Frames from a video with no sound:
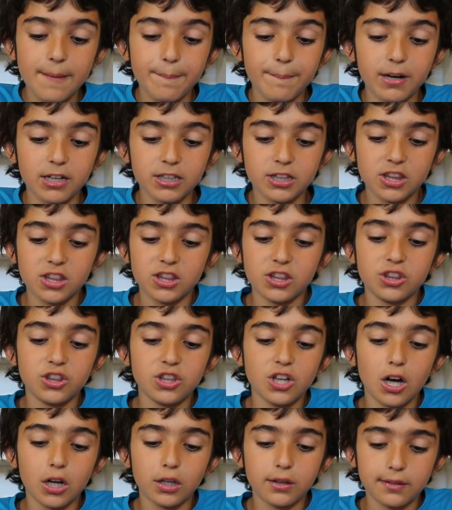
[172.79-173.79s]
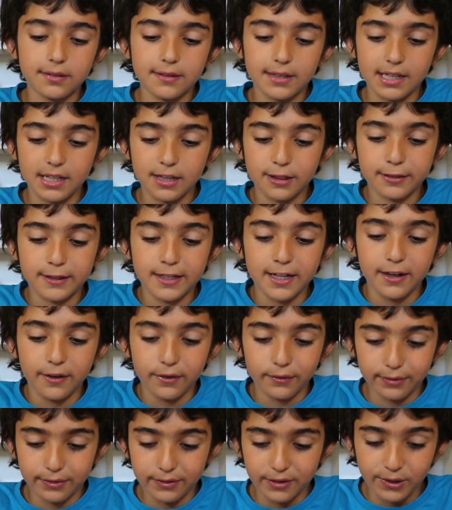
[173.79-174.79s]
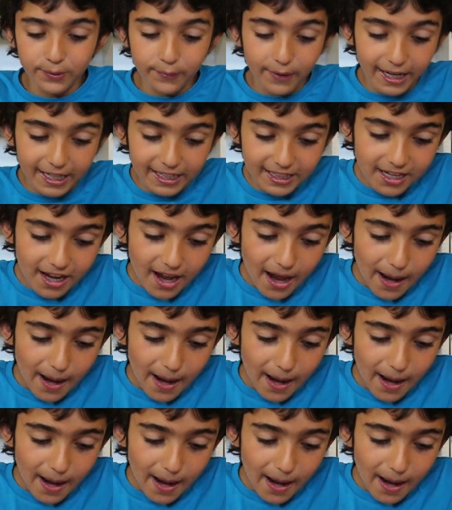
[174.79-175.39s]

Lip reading: But nothing scares Greg